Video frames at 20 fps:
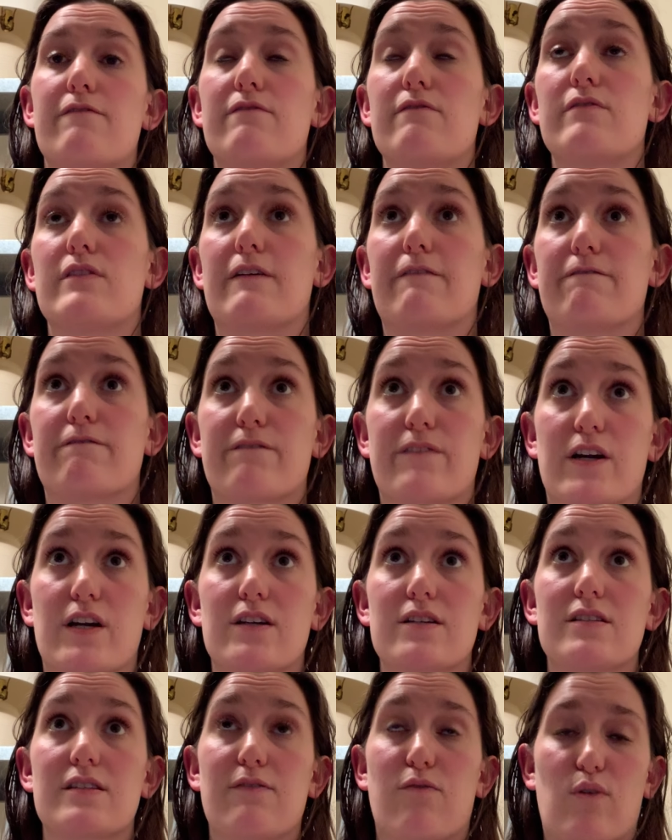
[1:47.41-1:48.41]
The
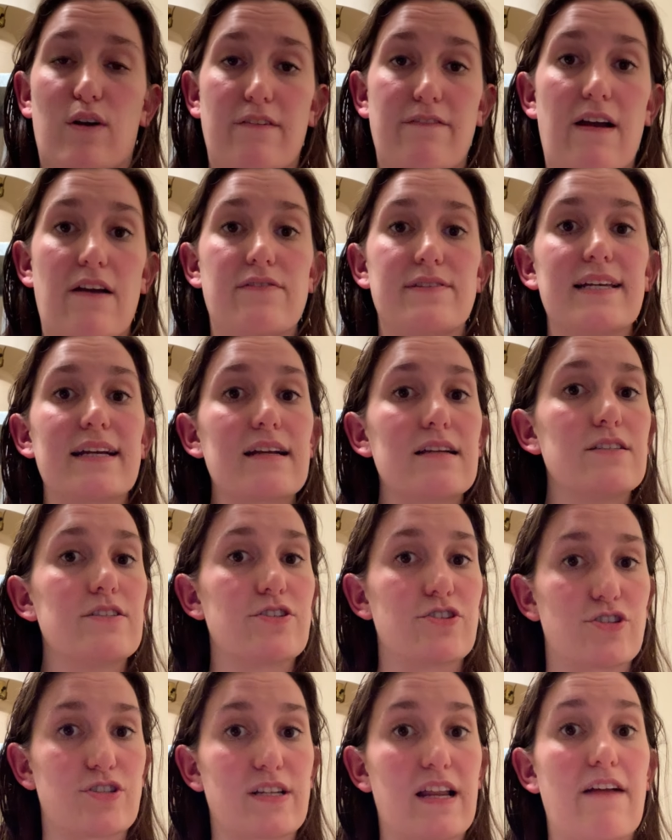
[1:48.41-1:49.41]
first 45 seconds,
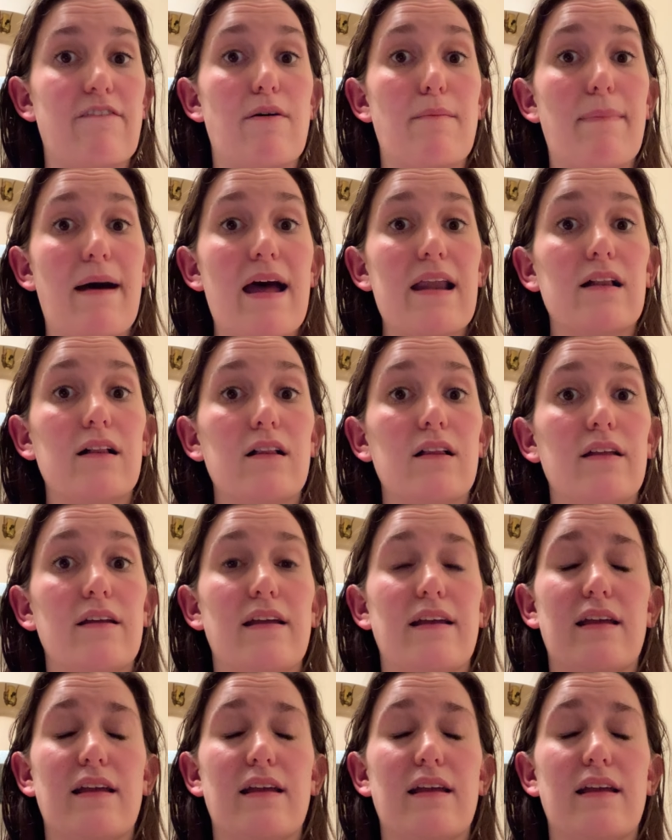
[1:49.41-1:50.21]
you're just going to have them pedal.